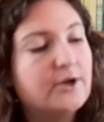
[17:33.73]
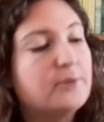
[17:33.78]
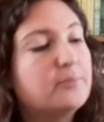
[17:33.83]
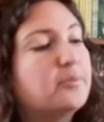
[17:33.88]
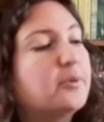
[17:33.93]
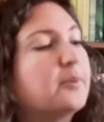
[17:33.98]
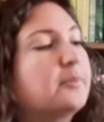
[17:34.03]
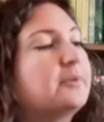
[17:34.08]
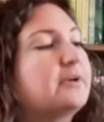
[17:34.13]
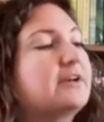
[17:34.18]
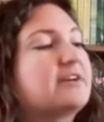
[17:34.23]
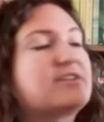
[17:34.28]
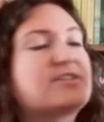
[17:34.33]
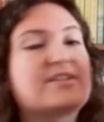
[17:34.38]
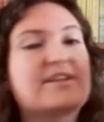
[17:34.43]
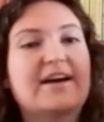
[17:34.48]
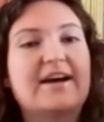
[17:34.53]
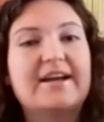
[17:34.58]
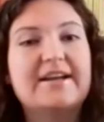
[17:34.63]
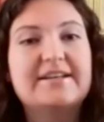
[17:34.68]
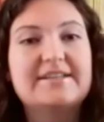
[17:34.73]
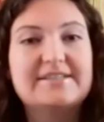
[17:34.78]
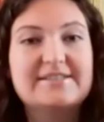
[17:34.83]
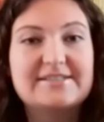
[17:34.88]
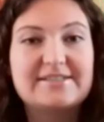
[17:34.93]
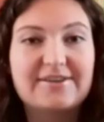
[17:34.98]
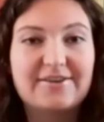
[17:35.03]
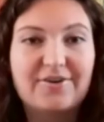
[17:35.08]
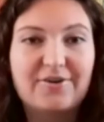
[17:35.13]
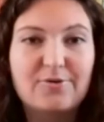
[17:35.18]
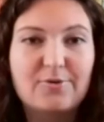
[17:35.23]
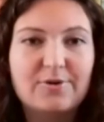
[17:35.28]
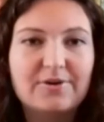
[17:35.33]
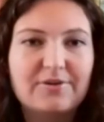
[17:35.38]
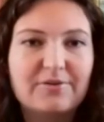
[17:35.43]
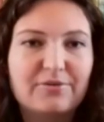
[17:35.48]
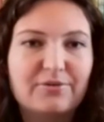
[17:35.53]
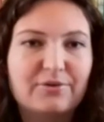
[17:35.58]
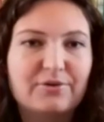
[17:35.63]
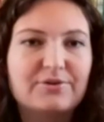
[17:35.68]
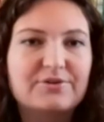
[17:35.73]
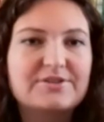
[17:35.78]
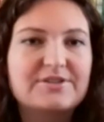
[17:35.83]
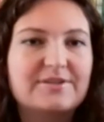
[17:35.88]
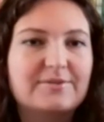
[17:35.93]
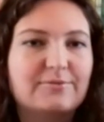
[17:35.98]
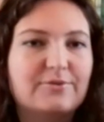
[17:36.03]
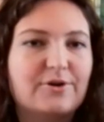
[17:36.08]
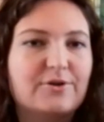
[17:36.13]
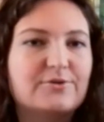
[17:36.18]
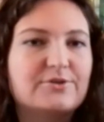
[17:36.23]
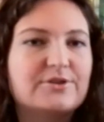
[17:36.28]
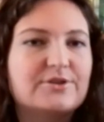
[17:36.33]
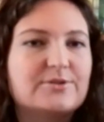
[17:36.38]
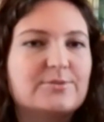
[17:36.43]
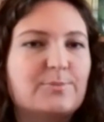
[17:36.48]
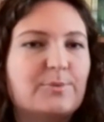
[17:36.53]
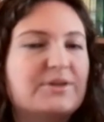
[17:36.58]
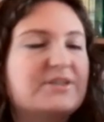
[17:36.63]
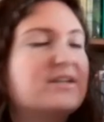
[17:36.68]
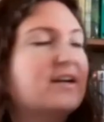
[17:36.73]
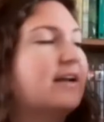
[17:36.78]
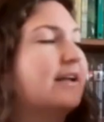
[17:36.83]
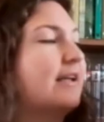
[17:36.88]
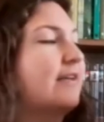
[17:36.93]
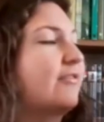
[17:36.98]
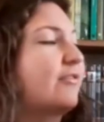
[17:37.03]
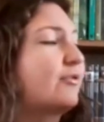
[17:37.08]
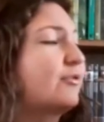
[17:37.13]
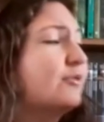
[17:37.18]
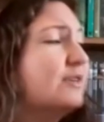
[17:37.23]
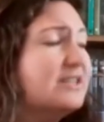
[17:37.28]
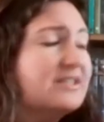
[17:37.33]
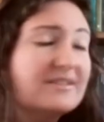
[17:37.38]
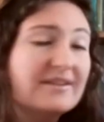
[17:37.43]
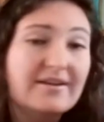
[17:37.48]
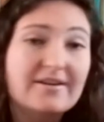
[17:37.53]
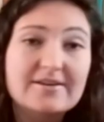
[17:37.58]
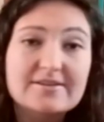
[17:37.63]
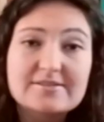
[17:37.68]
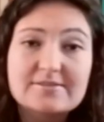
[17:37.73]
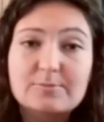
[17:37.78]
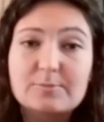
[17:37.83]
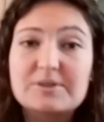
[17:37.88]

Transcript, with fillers: unpopular side is A Court of Thorns and Roses, which I gave three stars,